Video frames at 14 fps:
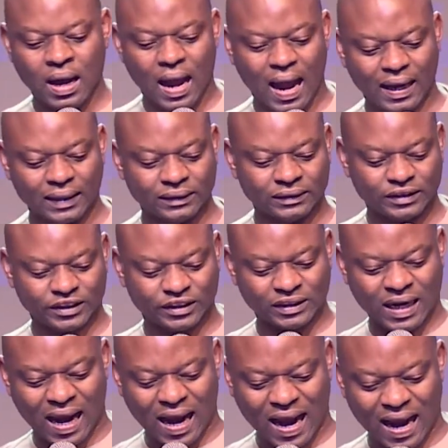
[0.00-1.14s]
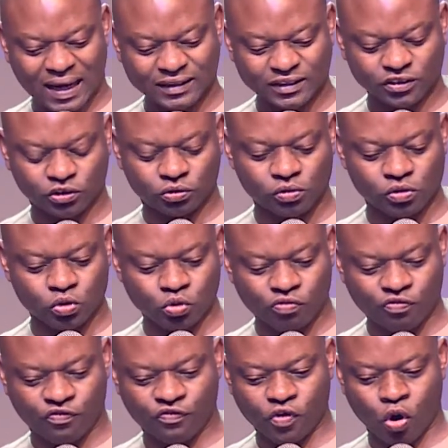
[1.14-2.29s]
And she had to look
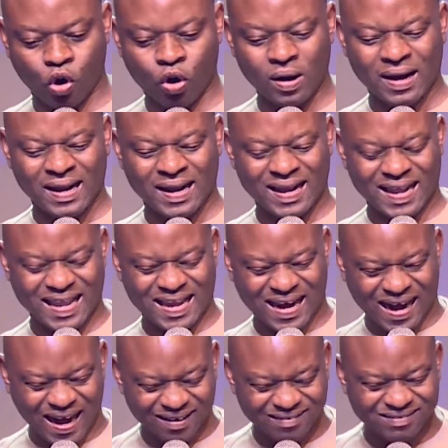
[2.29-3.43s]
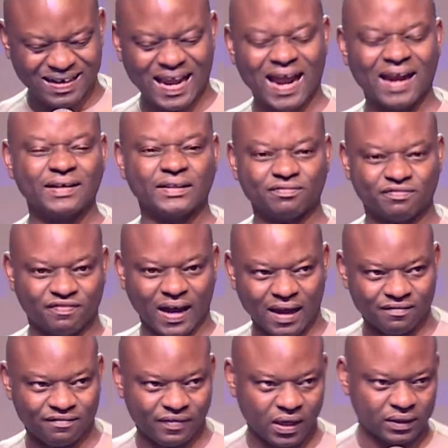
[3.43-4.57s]
for a career
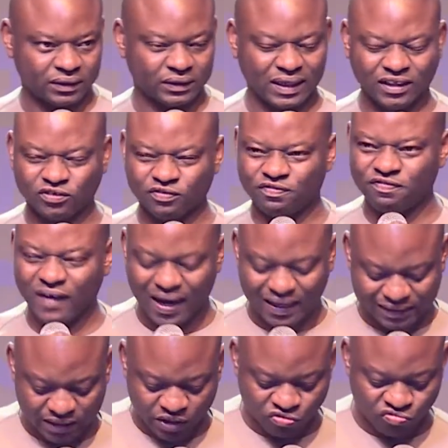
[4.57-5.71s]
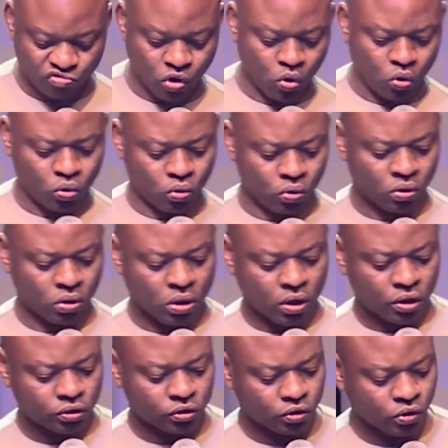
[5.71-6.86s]
revival. She had to find a role,
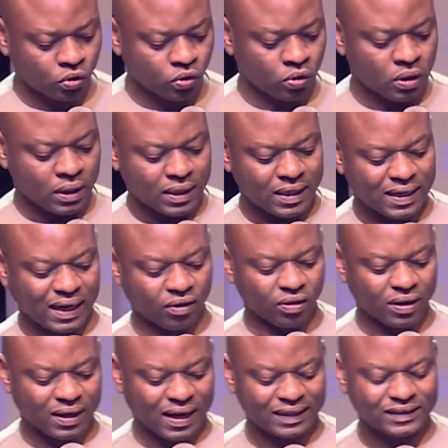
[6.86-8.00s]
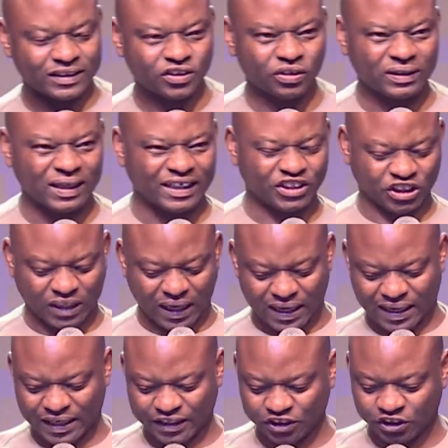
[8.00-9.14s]
you know, in an organization that
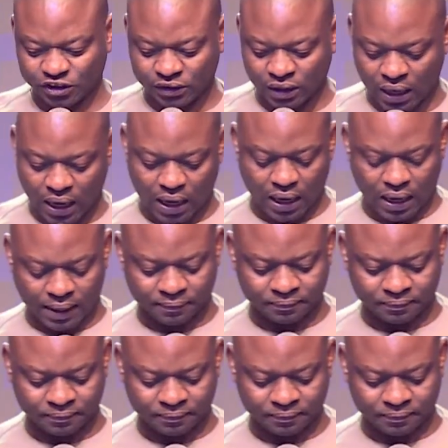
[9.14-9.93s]
challenged her.